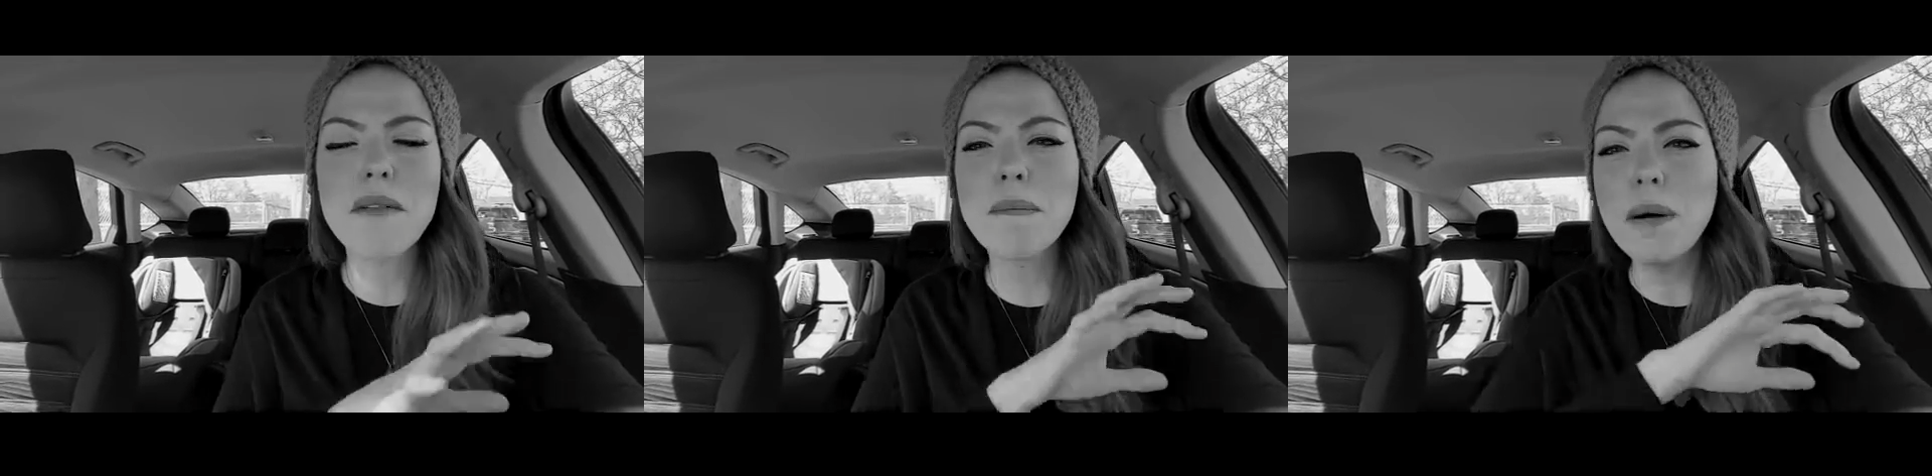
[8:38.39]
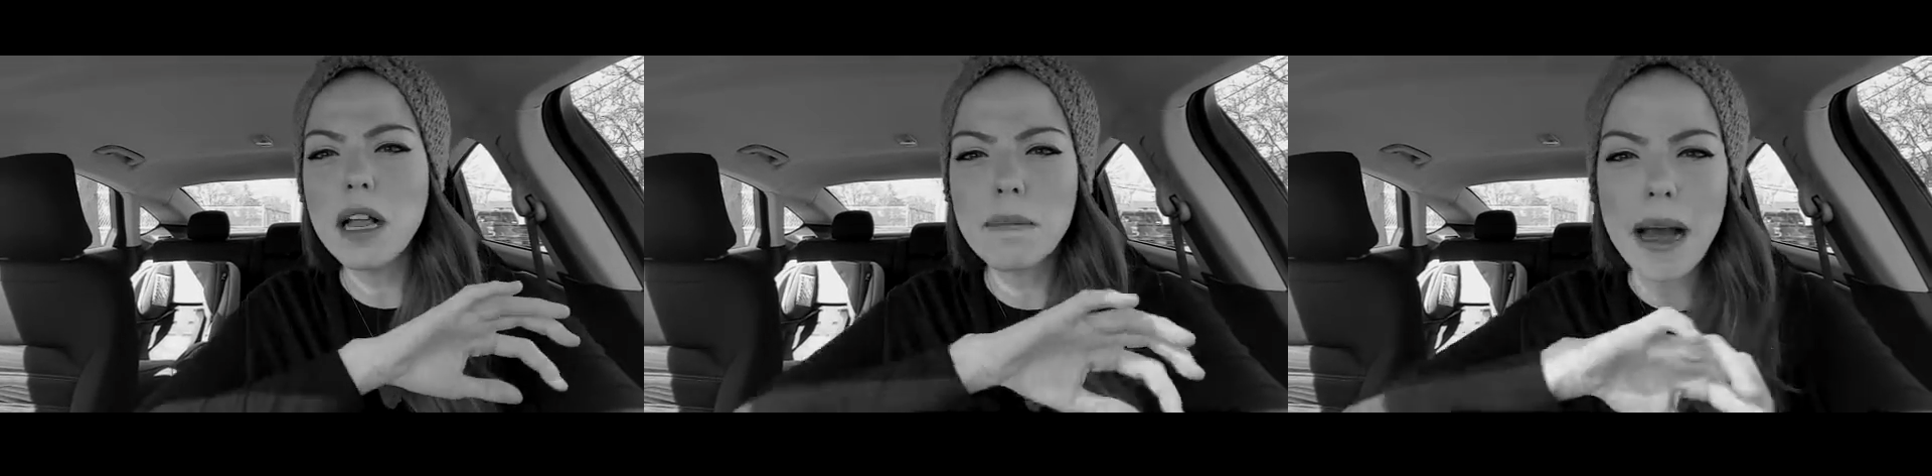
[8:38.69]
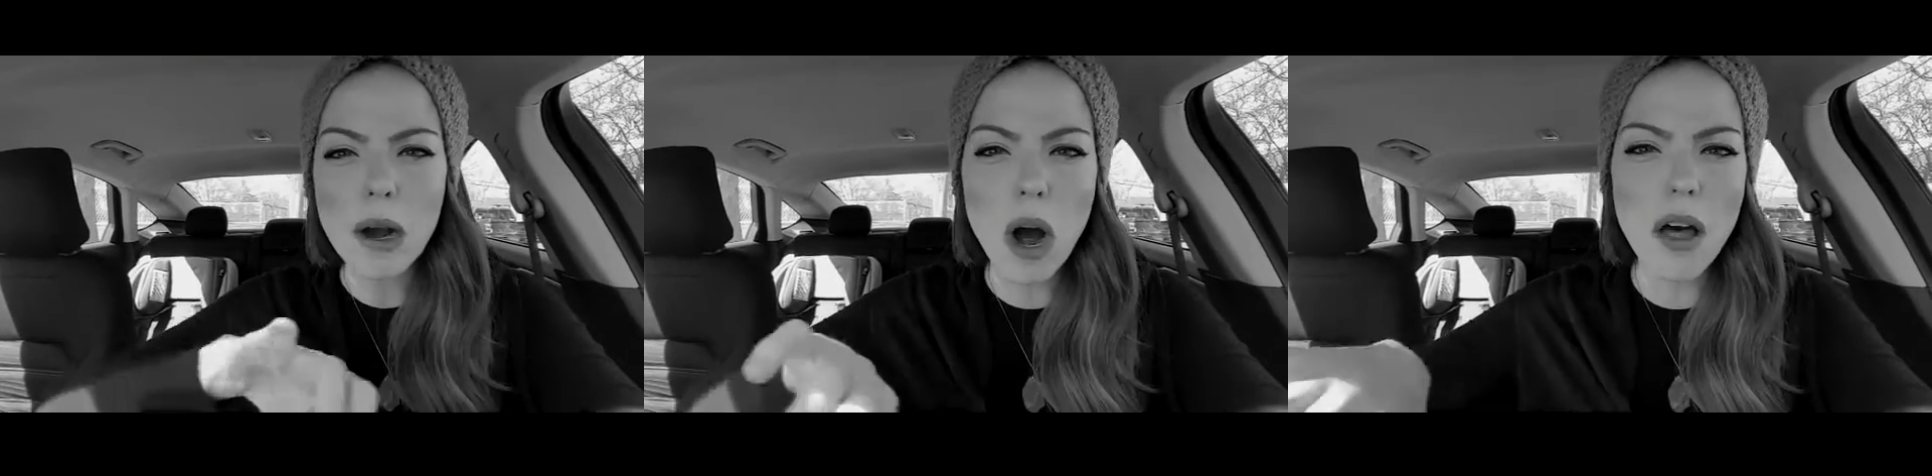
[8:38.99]
I'm pulling
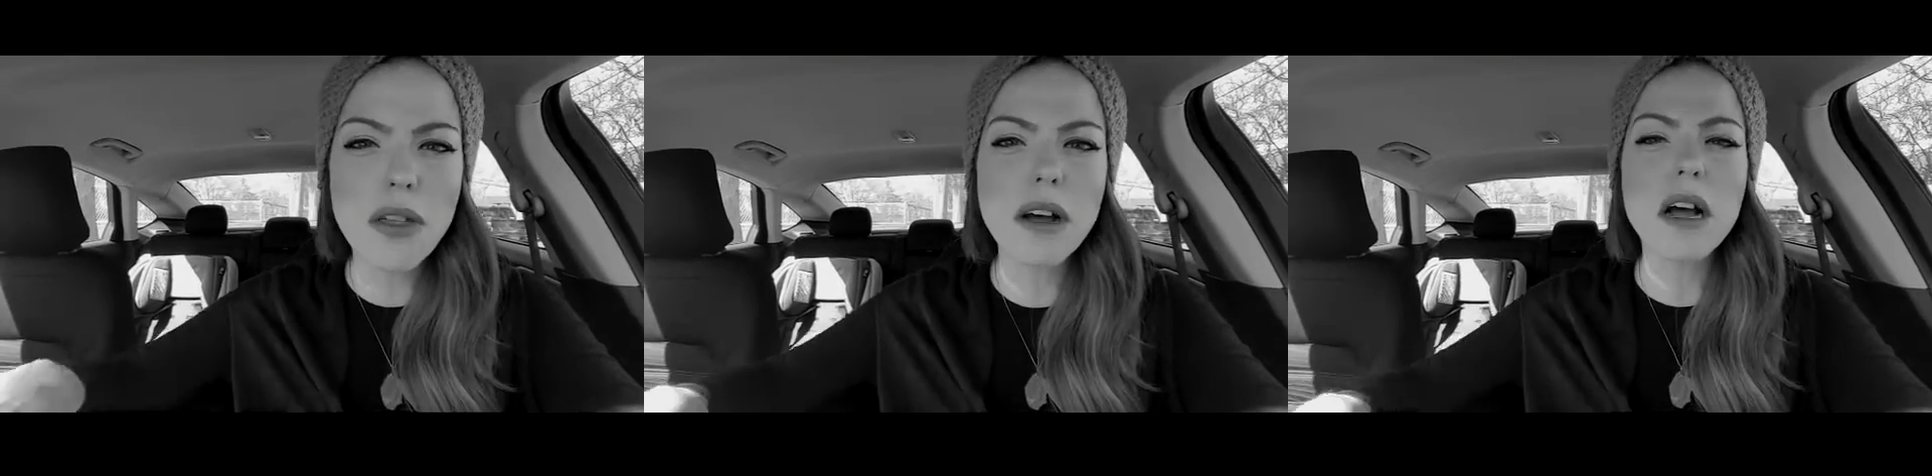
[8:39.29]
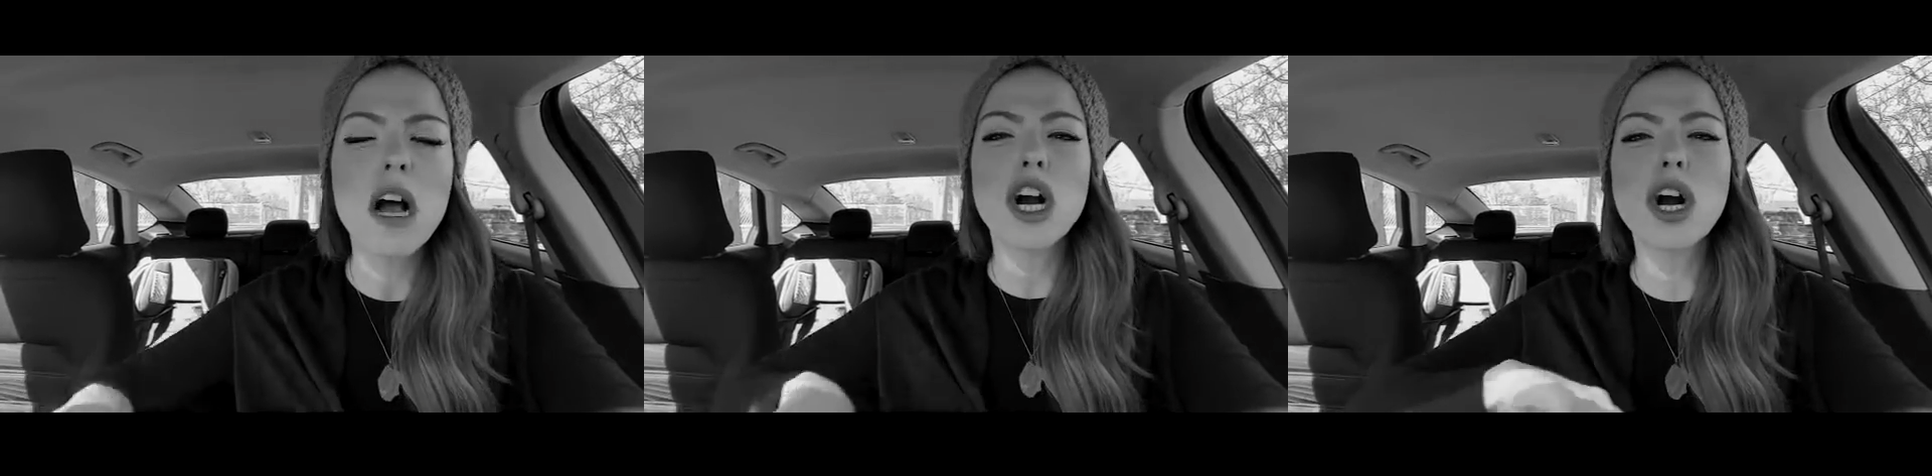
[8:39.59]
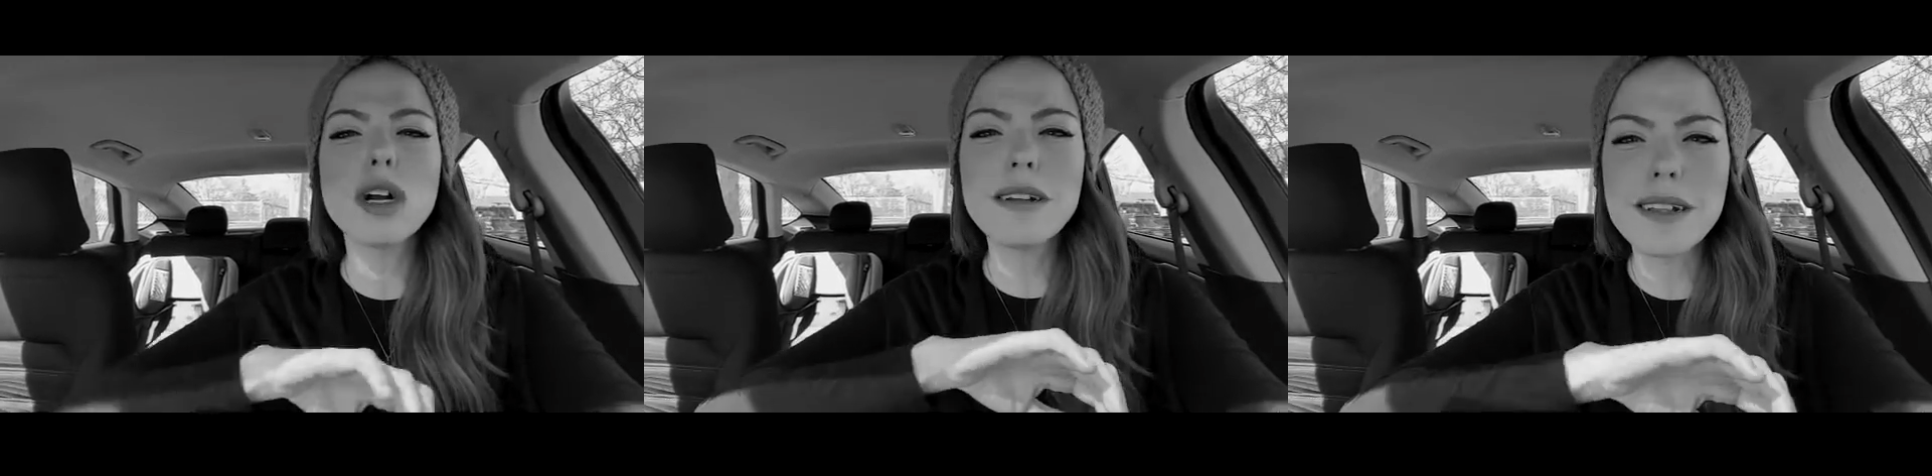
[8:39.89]
back all the
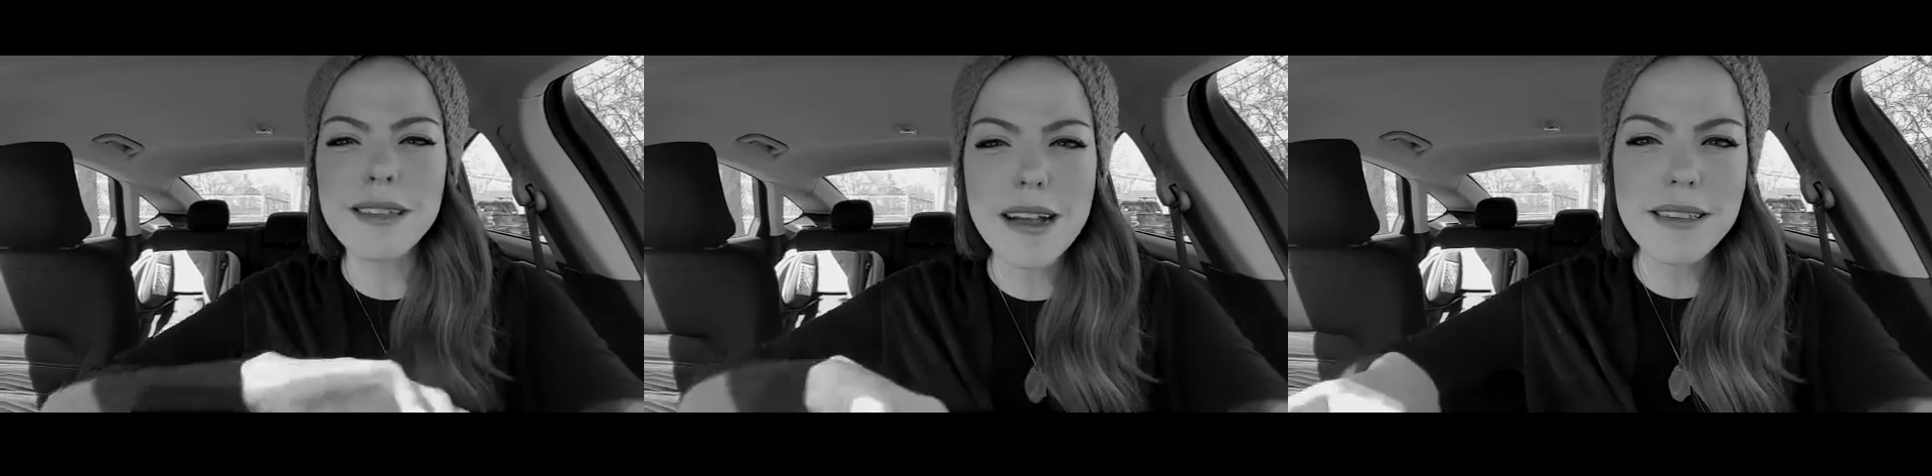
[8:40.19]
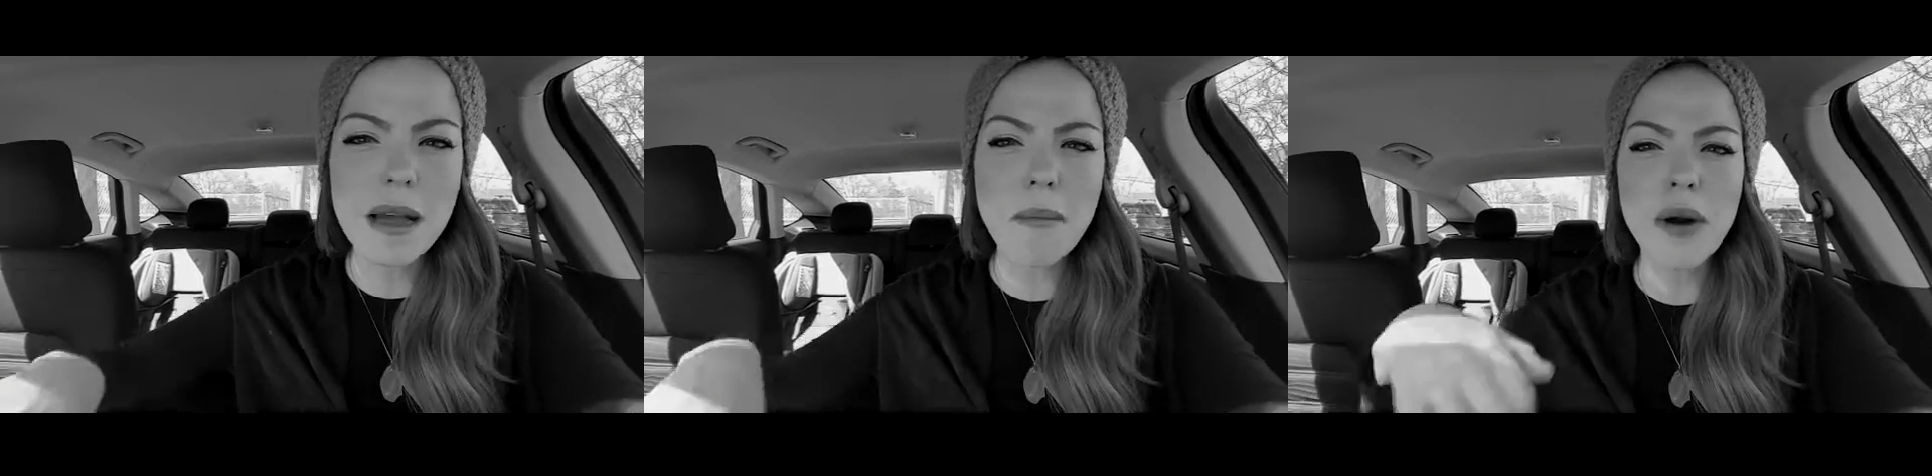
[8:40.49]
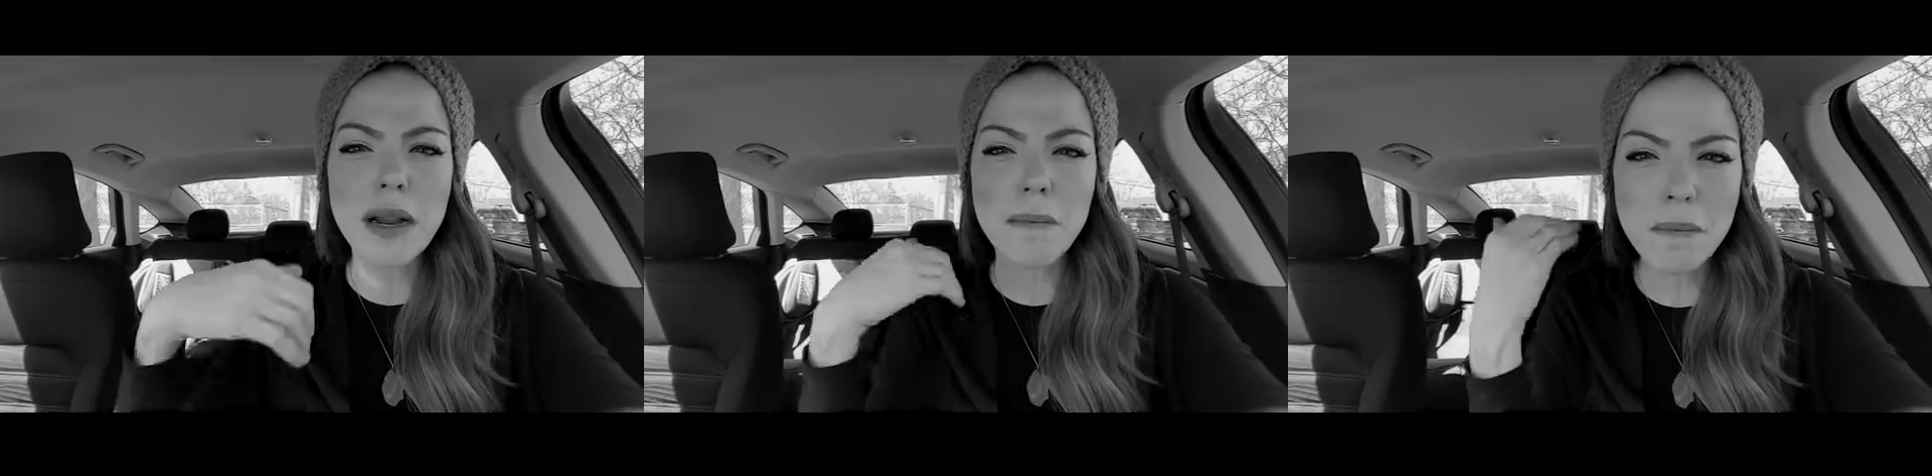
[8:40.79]
curtains that separate